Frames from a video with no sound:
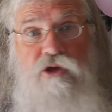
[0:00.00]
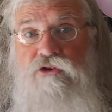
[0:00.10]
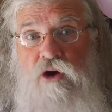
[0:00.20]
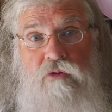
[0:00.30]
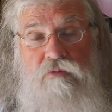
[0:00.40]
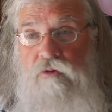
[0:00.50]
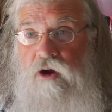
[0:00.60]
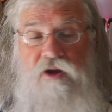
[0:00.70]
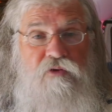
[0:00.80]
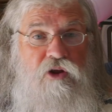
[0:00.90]
of you
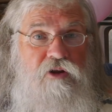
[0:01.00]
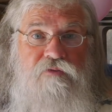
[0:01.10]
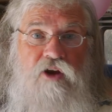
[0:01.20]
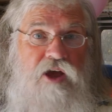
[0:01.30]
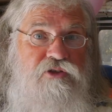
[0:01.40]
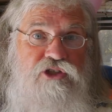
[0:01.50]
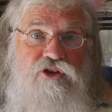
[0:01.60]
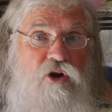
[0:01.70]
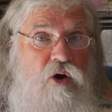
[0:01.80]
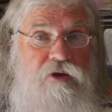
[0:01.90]
are never going to leave your house, and
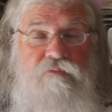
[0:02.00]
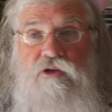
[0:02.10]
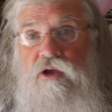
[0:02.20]
you know what?